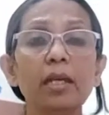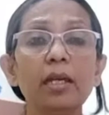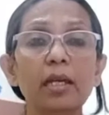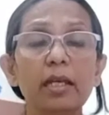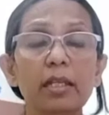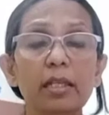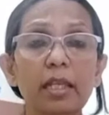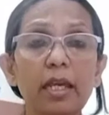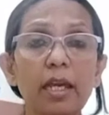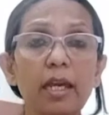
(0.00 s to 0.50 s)

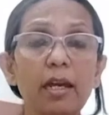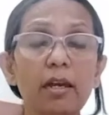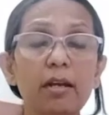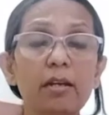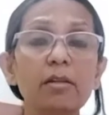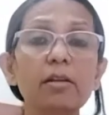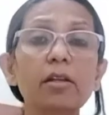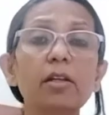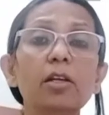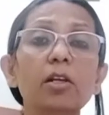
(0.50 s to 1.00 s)

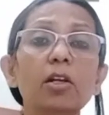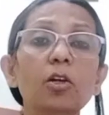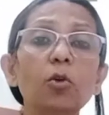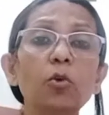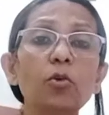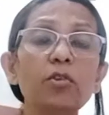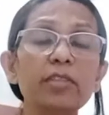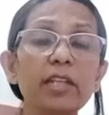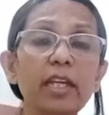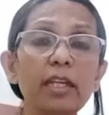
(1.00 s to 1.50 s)
They're
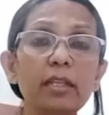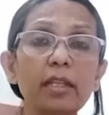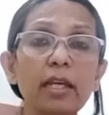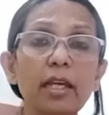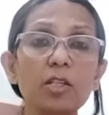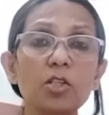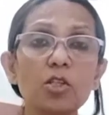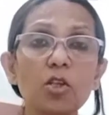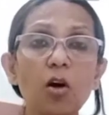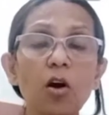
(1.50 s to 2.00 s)
losing
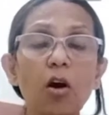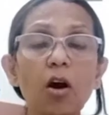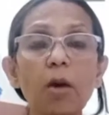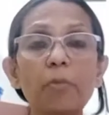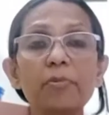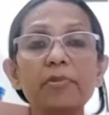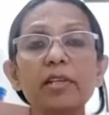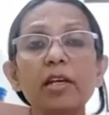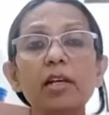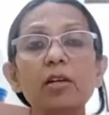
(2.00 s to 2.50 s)
their
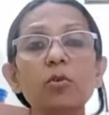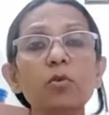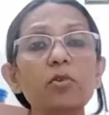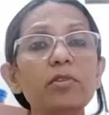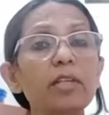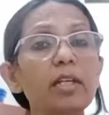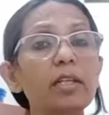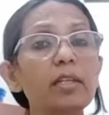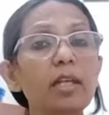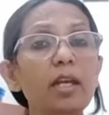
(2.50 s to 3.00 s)
jobs, they're
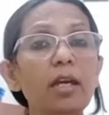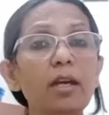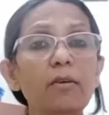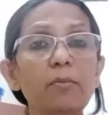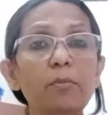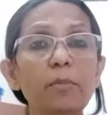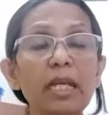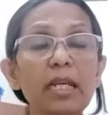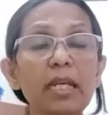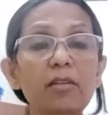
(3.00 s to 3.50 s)
losing their
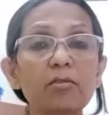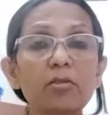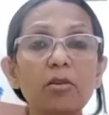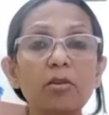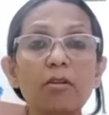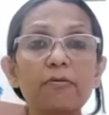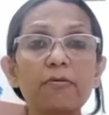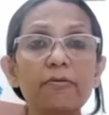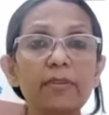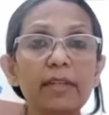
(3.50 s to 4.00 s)
means
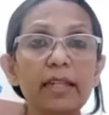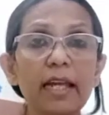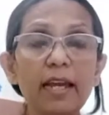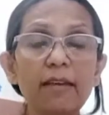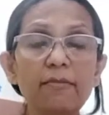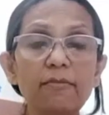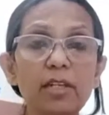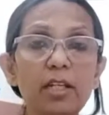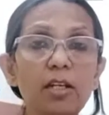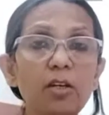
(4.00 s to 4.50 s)
of
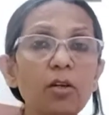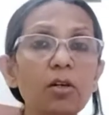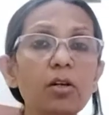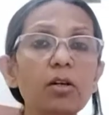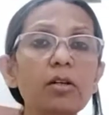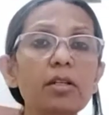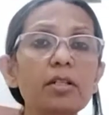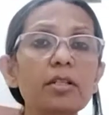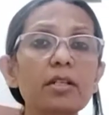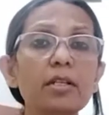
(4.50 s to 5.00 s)

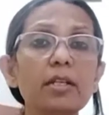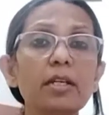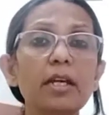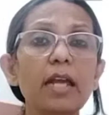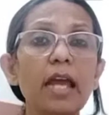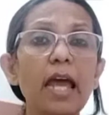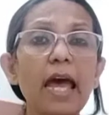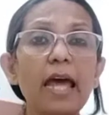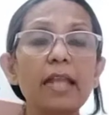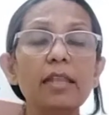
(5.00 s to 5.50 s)
livelihood,
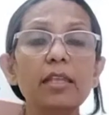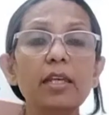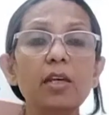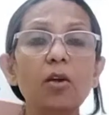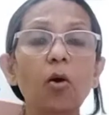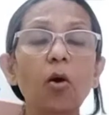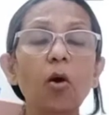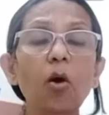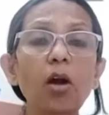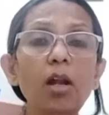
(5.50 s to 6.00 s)
and they
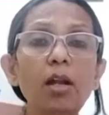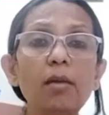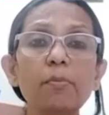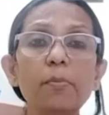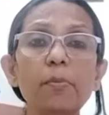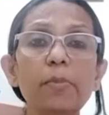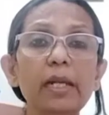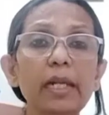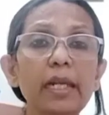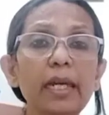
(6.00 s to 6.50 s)
all
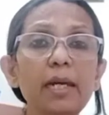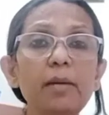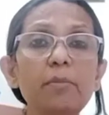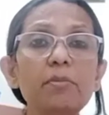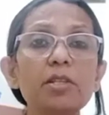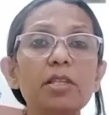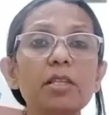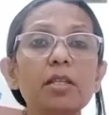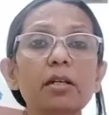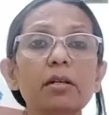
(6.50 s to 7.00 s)

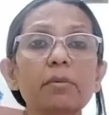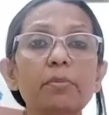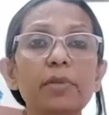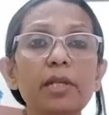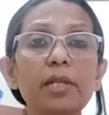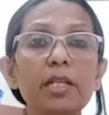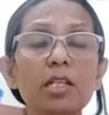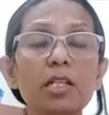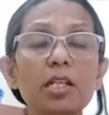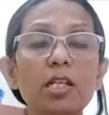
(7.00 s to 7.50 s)
blamed the
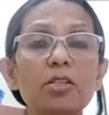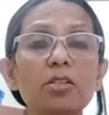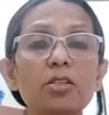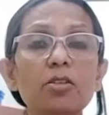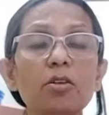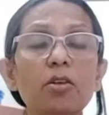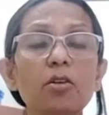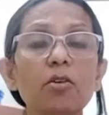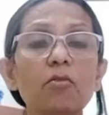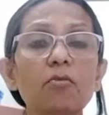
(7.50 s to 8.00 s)

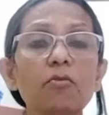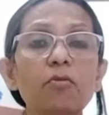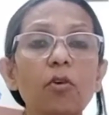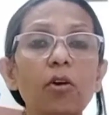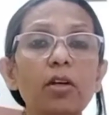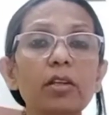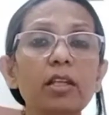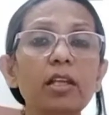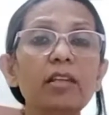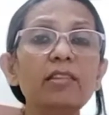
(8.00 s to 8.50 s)
British
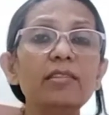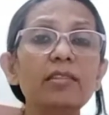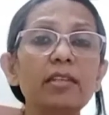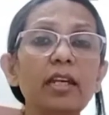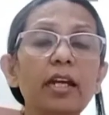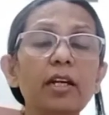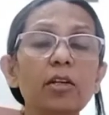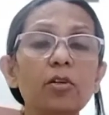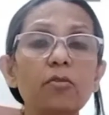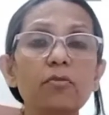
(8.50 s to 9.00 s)
for this
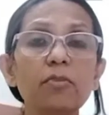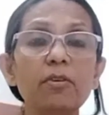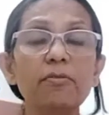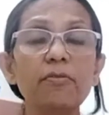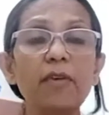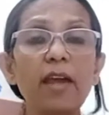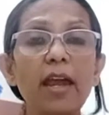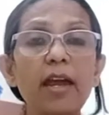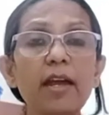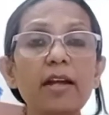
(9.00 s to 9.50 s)
state of
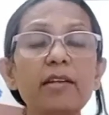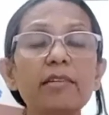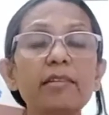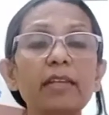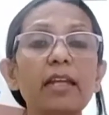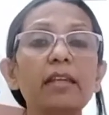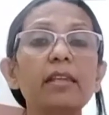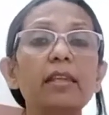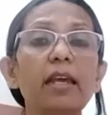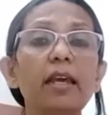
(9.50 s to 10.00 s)
affairs
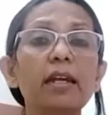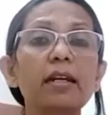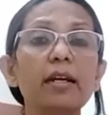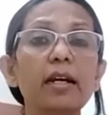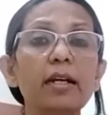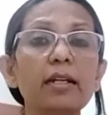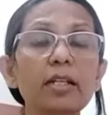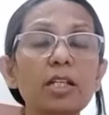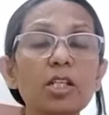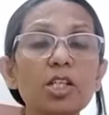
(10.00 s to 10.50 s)
and their
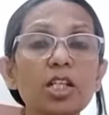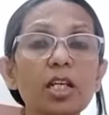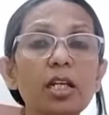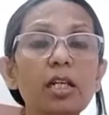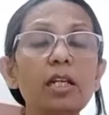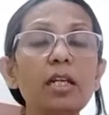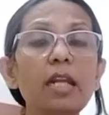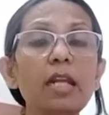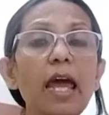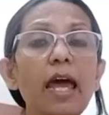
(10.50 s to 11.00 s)

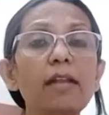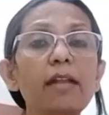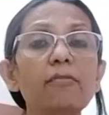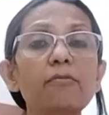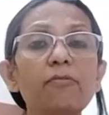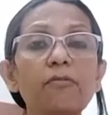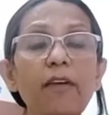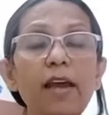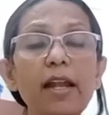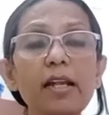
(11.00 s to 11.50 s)
condition and
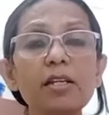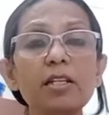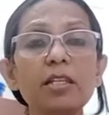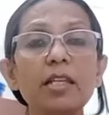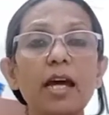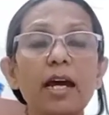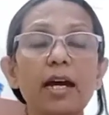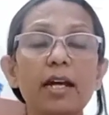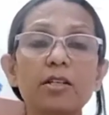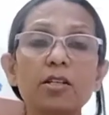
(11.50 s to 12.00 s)
felt
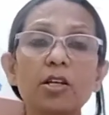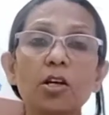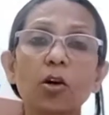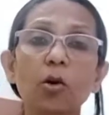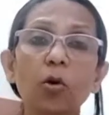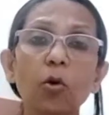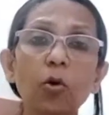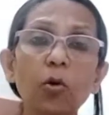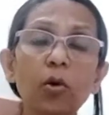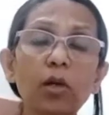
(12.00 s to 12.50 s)
that
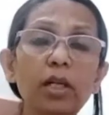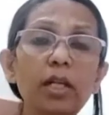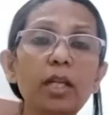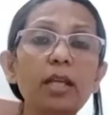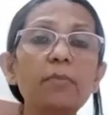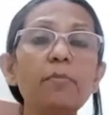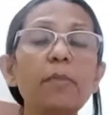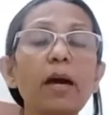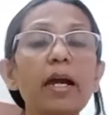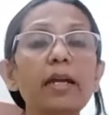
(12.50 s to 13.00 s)

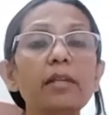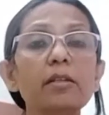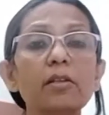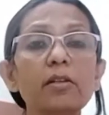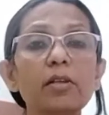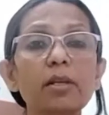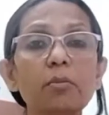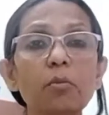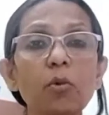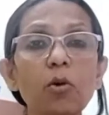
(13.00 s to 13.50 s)
only by the
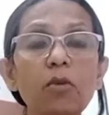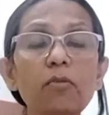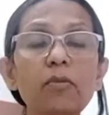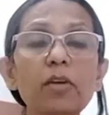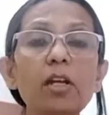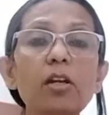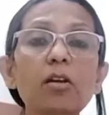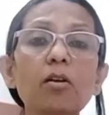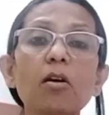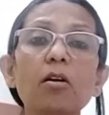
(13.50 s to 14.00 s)

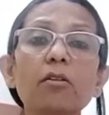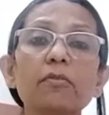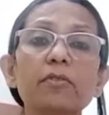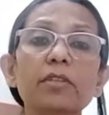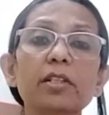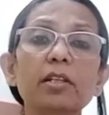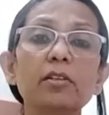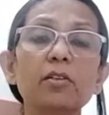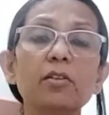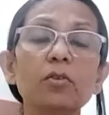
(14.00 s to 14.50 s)
removal of
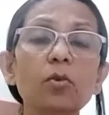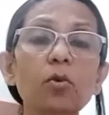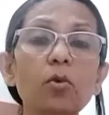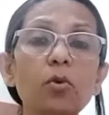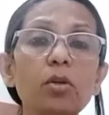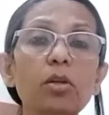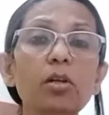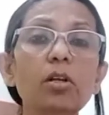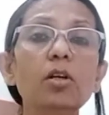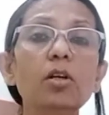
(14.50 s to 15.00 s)
the
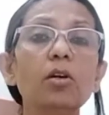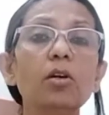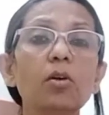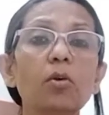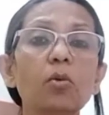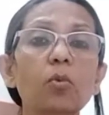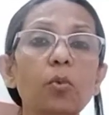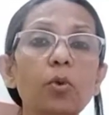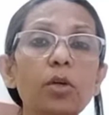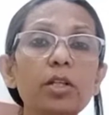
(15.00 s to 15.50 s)
rule
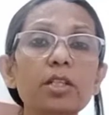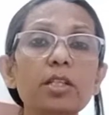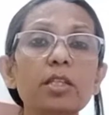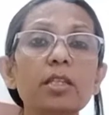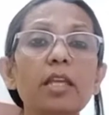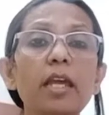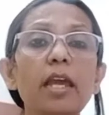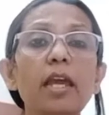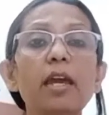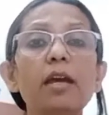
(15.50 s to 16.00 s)
would
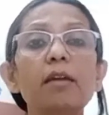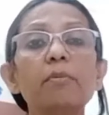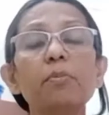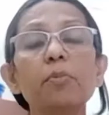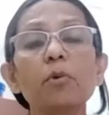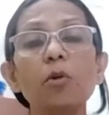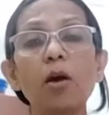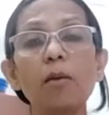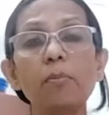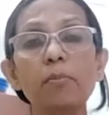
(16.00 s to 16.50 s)
their
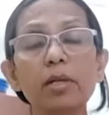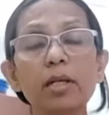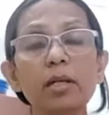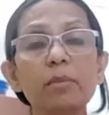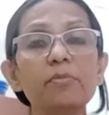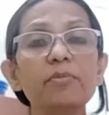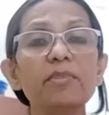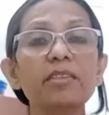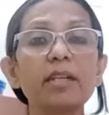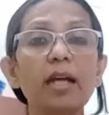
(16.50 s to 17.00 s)

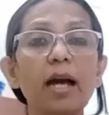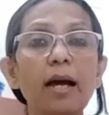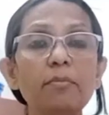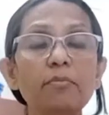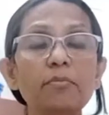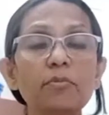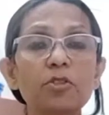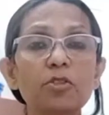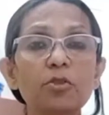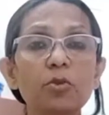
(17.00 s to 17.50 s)
problems
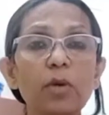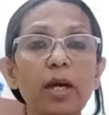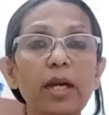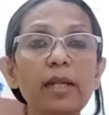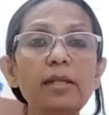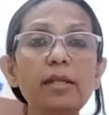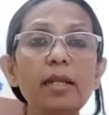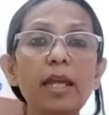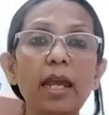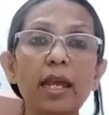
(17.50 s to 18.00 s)
come to
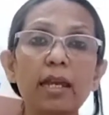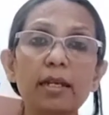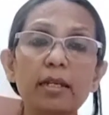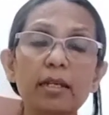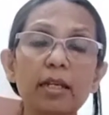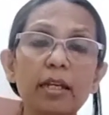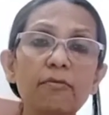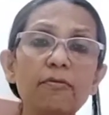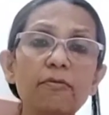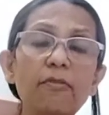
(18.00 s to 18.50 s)
an
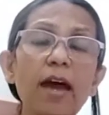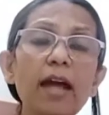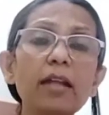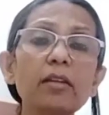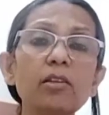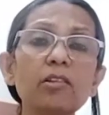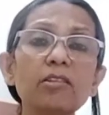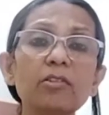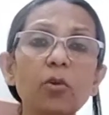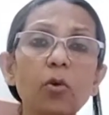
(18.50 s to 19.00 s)
end. In
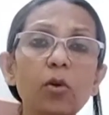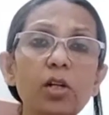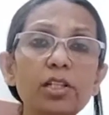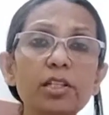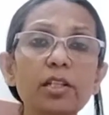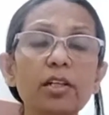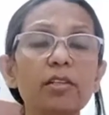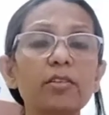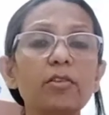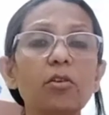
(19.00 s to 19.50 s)
fact, the
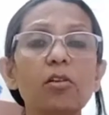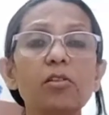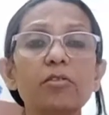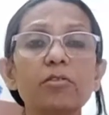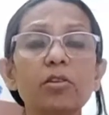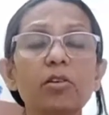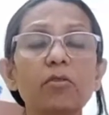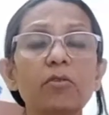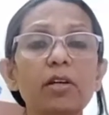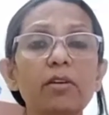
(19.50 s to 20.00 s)
soldiers
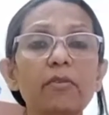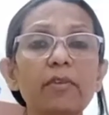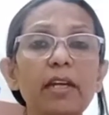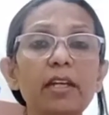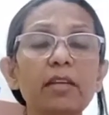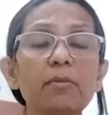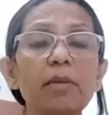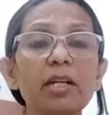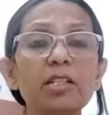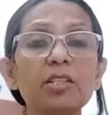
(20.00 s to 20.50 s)
also were
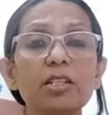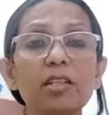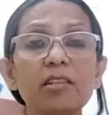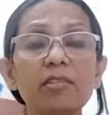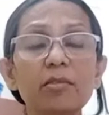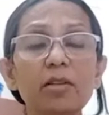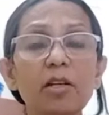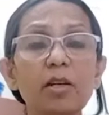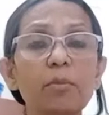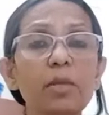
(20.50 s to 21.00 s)
very much
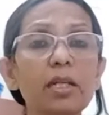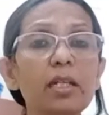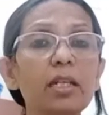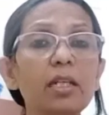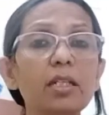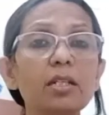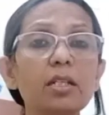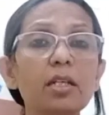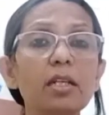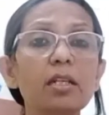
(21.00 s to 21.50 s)

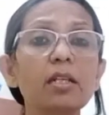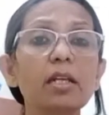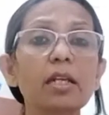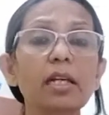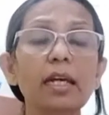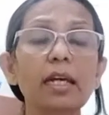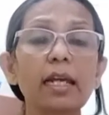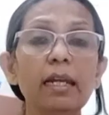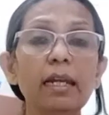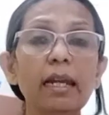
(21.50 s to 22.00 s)
discriminated,
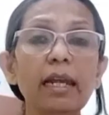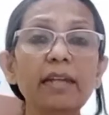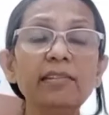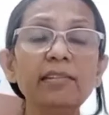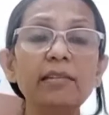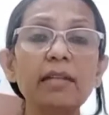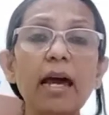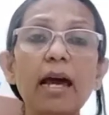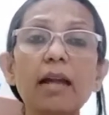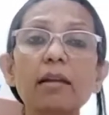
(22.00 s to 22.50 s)

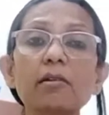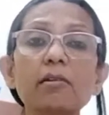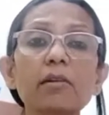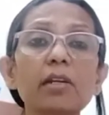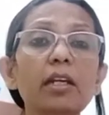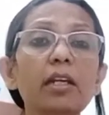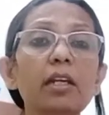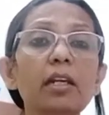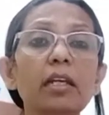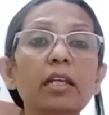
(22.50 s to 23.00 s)
less
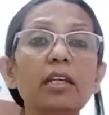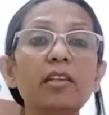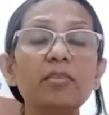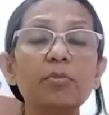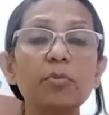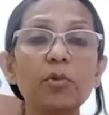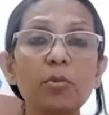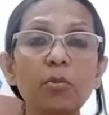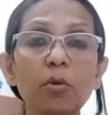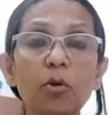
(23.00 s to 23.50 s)
salary,
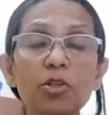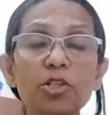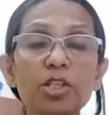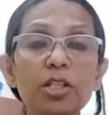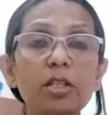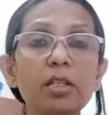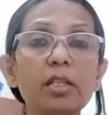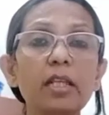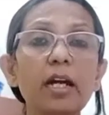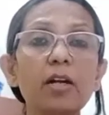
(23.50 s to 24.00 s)
least
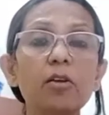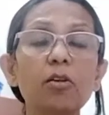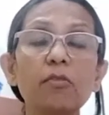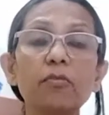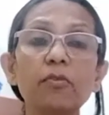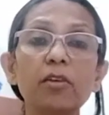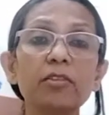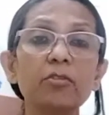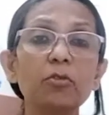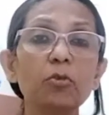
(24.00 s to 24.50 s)
promotion, that
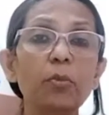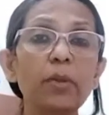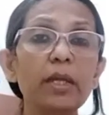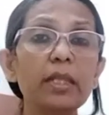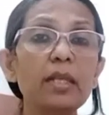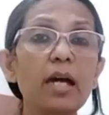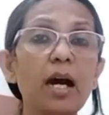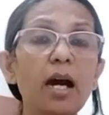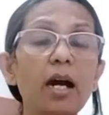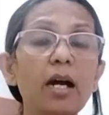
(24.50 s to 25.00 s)
of a
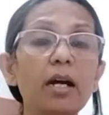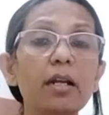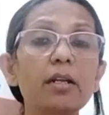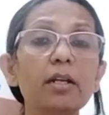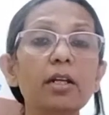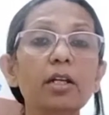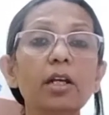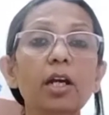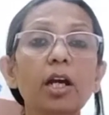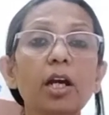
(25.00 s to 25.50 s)
subedar,
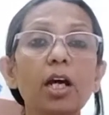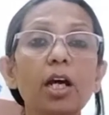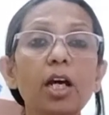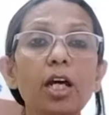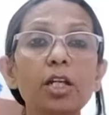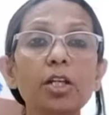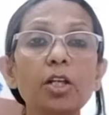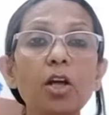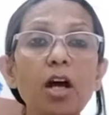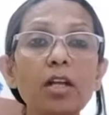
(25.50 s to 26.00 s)

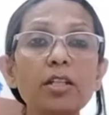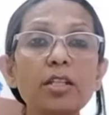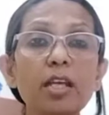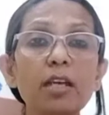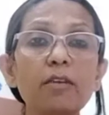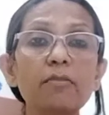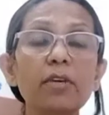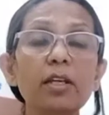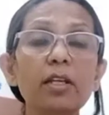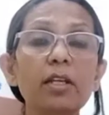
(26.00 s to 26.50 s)
not
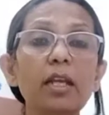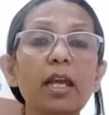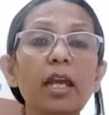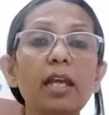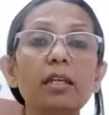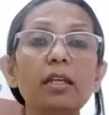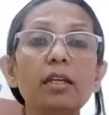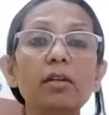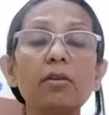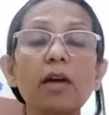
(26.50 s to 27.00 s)
given
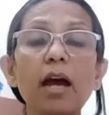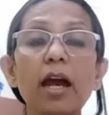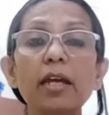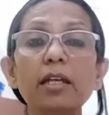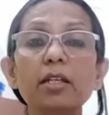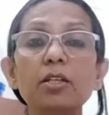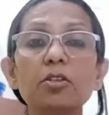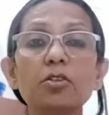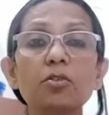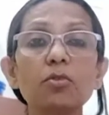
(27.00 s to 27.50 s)
any
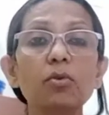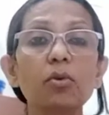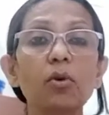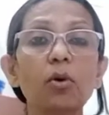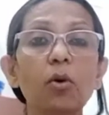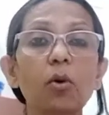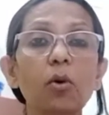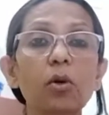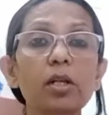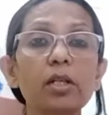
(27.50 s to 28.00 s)
right to
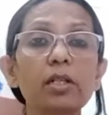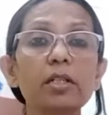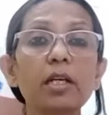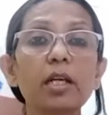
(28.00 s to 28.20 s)
hold